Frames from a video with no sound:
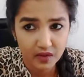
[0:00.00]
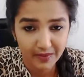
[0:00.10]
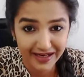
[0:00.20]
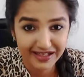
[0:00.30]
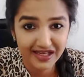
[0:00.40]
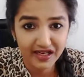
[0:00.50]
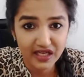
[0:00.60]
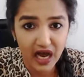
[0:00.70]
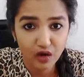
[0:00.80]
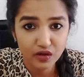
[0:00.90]
but it
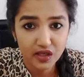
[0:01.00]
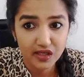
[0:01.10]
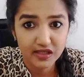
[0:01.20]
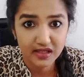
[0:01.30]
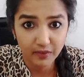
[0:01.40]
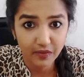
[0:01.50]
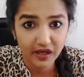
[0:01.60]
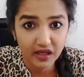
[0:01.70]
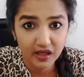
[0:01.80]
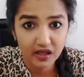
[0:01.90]
turned out
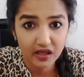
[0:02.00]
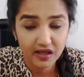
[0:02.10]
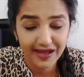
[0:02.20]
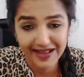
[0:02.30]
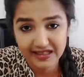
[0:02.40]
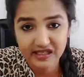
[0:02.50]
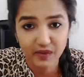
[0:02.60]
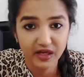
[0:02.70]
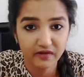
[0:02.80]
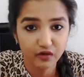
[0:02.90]
somebody else
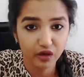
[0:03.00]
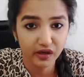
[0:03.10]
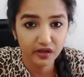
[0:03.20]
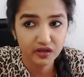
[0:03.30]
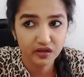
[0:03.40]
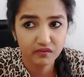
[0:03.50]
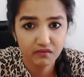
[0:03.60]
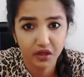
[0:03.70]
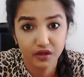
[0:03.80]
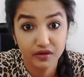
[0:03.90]
might have got it
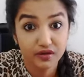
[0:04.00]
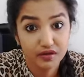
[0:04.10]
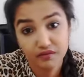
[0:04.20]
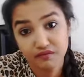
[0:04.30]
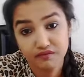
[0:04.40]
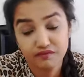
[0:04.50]
because,